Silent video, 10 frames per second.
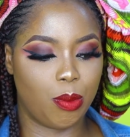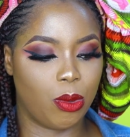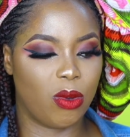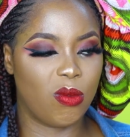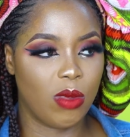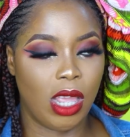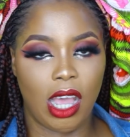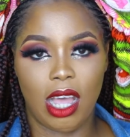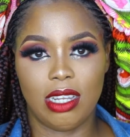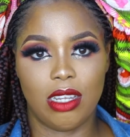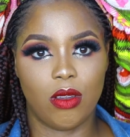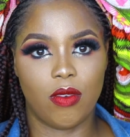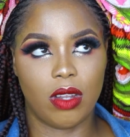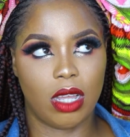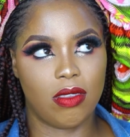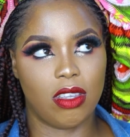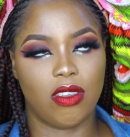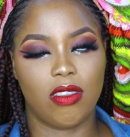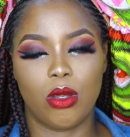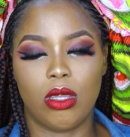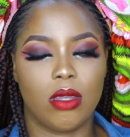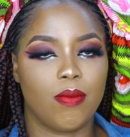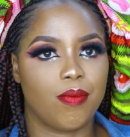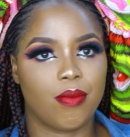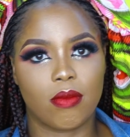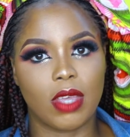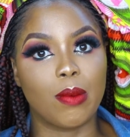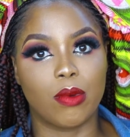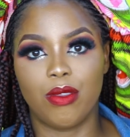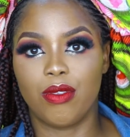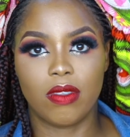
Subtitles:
But at the end of last year, I just said, okay, I'm going to